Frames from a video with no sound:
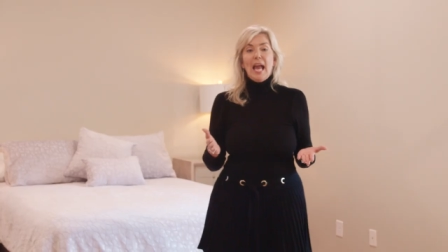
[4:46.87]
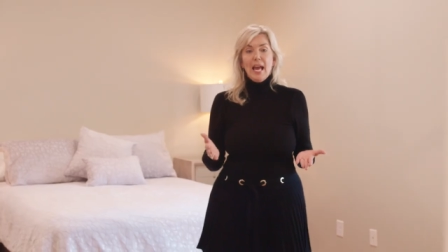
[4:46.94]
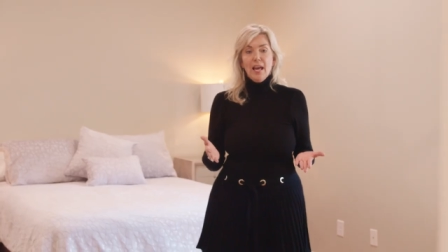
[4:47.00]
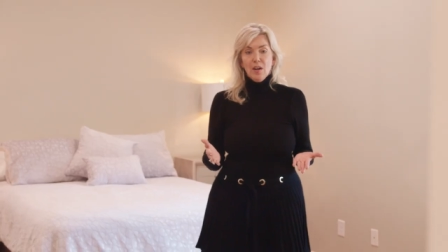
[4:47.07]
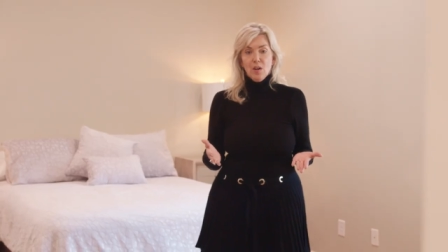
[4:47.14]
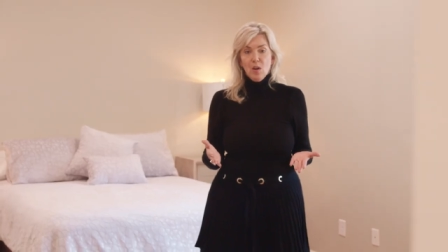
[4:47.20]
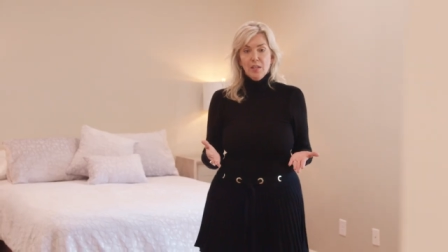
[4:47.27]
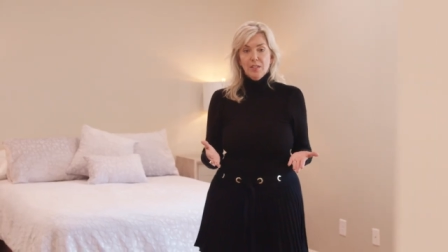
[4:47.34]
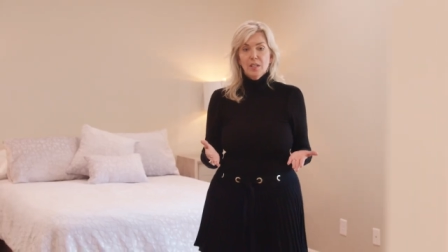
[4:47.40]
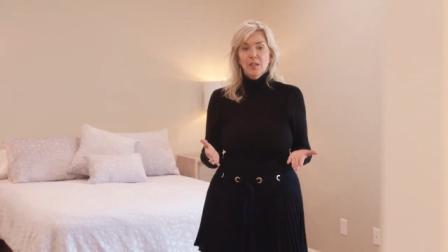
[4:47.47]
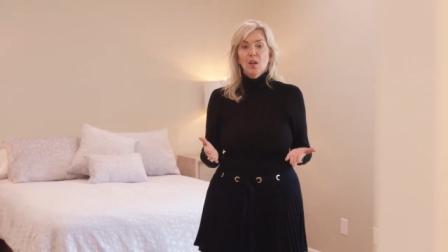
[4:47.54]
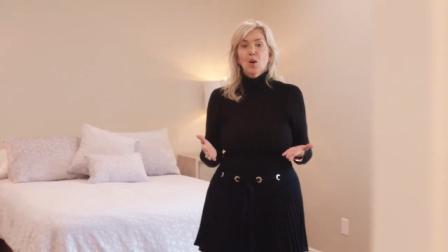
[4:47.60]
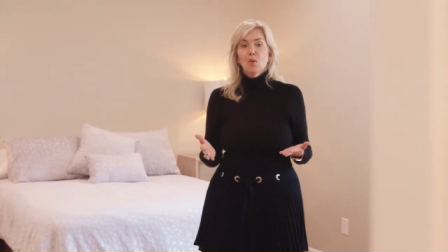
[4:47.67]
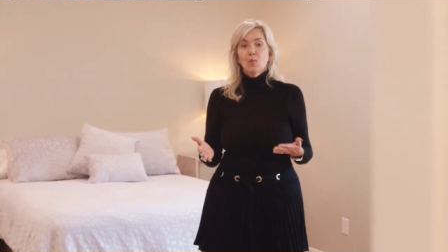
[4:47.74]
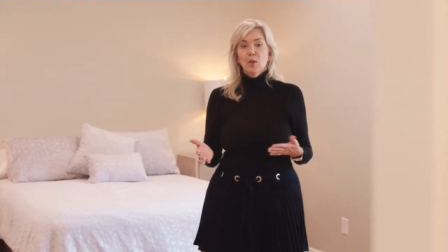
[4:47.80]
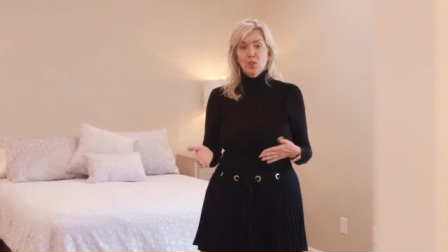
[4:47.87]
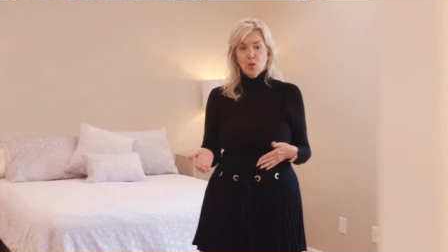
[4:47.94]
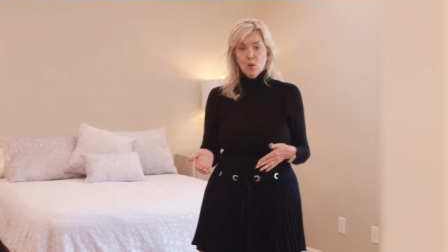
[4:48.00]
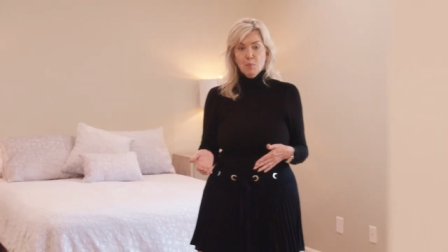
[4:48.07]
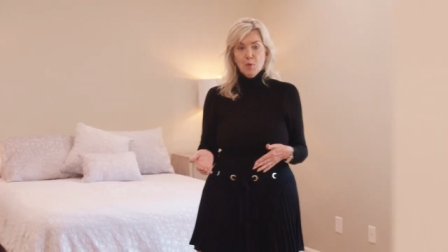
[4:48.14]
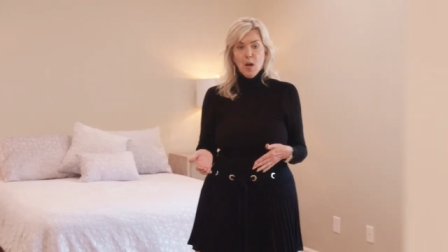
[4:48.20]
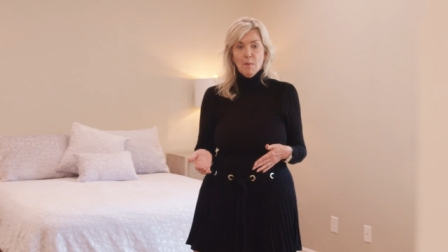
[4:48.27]
add-on to the
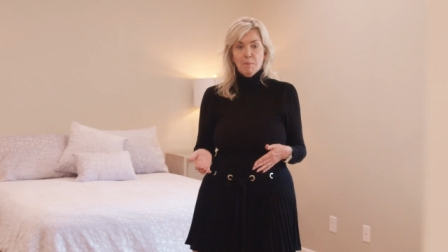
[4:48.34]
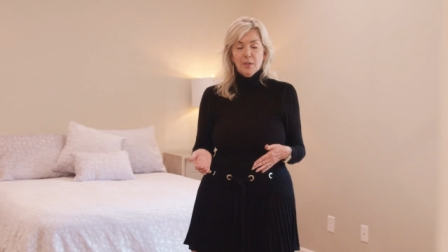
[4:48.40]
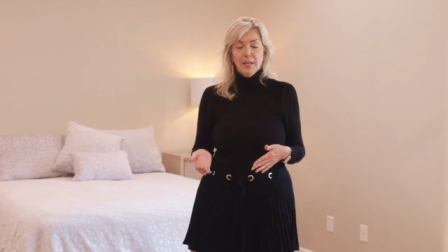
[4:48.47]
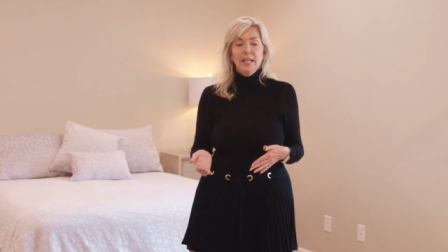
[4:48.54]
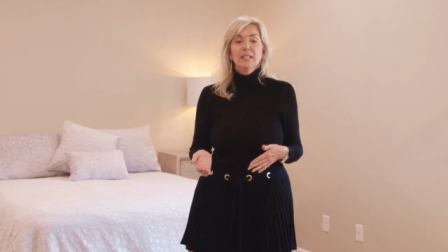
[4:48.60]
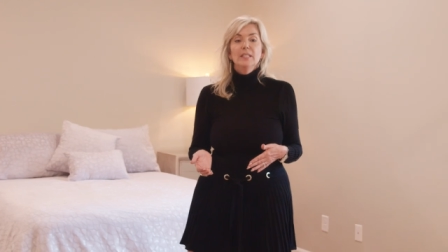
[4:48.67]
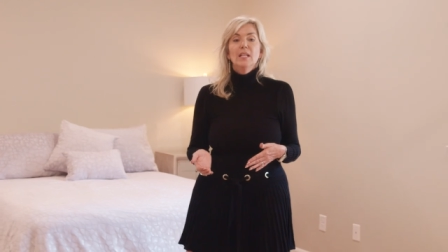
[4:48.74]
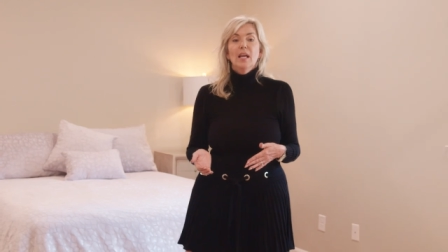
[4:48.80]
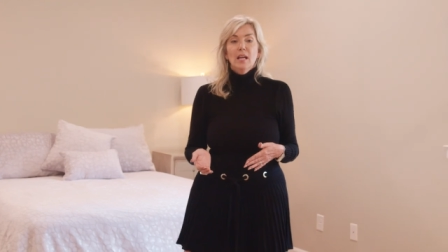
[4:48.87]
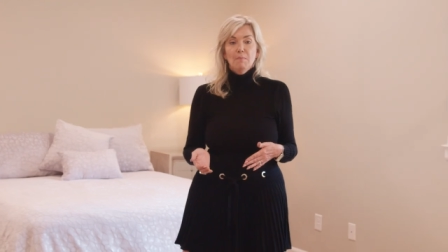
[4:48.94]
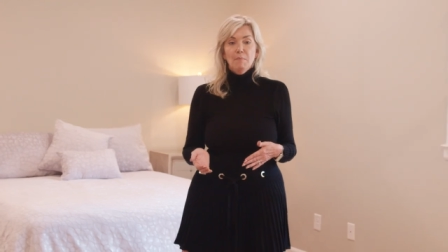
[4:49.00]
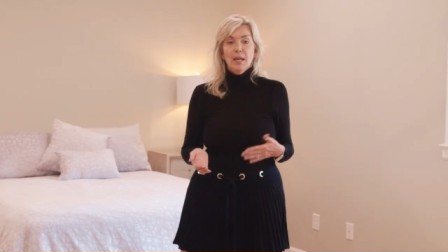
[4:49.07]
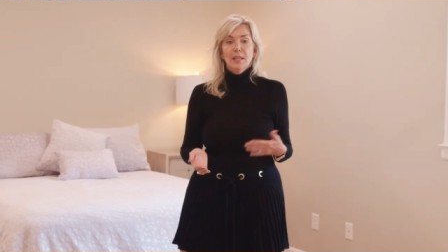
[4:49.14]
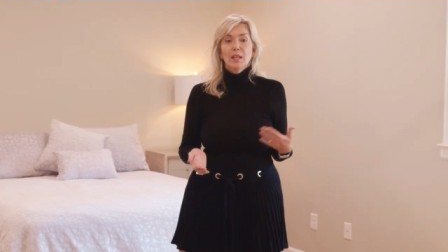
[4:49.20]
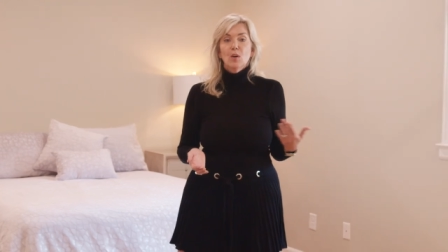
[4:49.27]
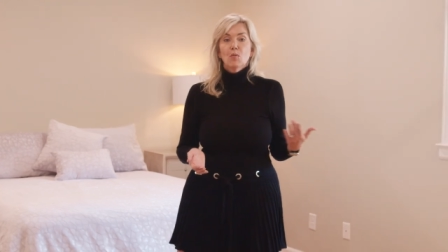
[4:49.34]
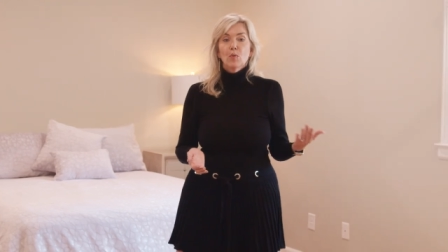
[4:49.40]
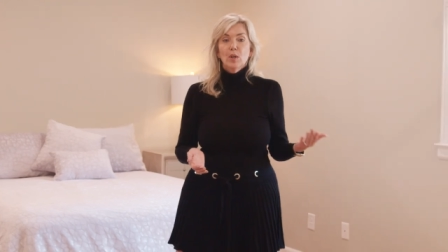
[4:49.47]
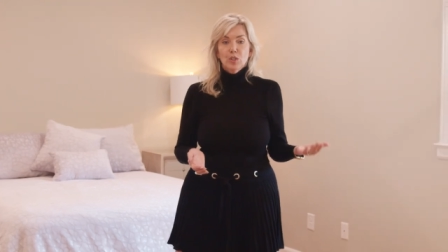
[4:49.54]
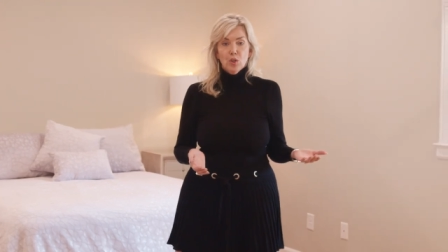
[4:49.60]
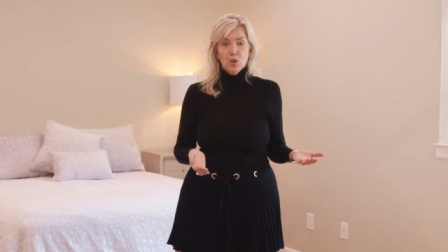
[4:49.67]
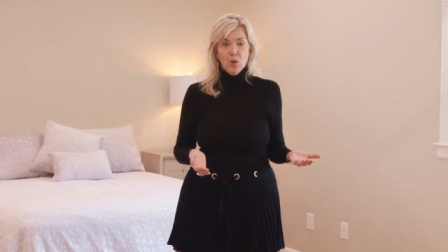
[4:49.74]
original property done by the
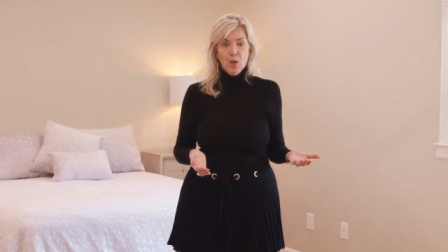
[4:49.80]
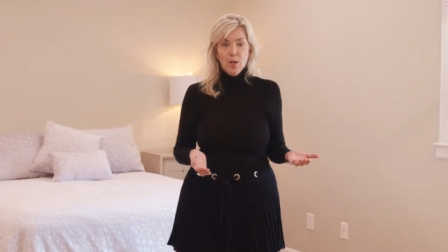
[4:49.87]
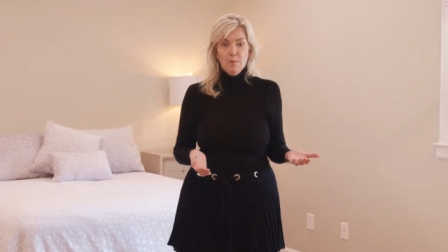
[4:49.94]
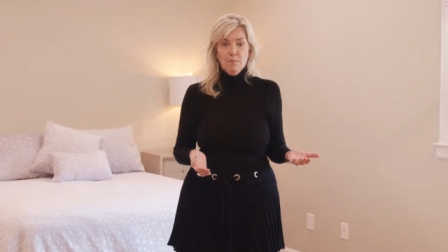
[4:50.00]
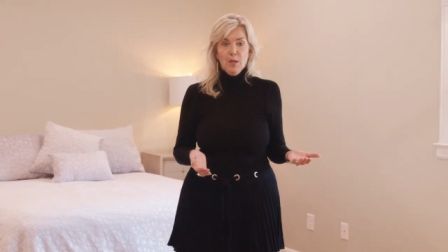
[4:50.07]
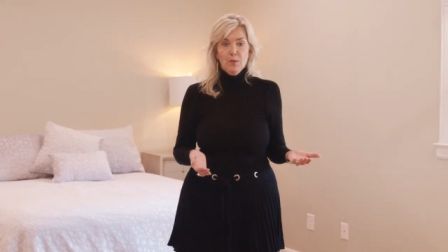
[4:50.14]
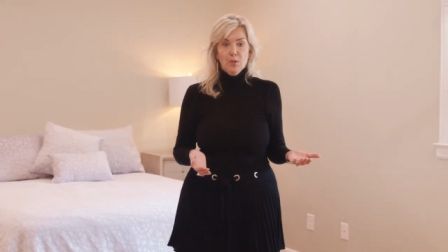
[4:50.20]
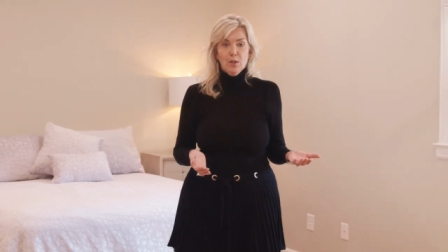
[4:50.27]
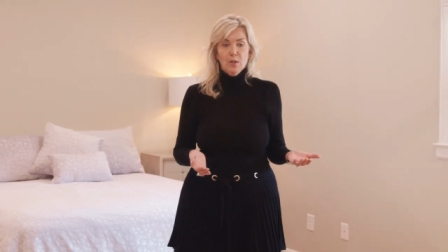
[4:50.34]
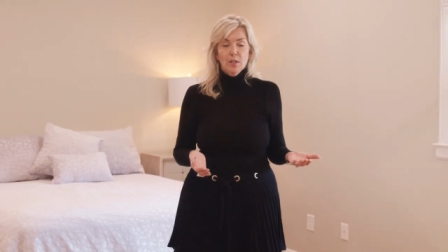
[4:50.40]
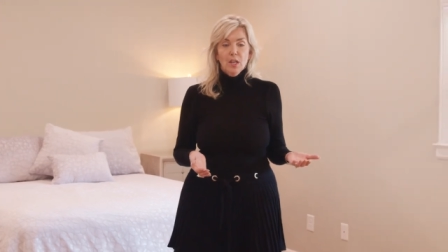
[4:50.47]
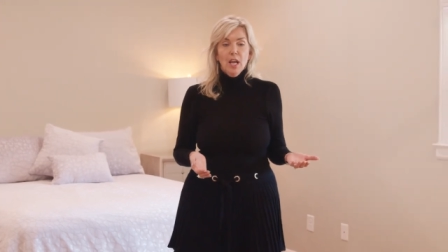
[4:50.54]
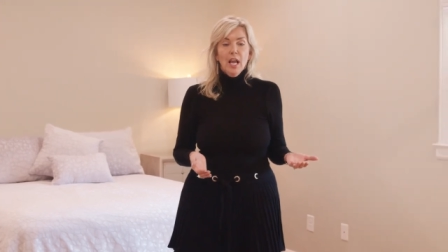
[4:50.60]
original homeowner.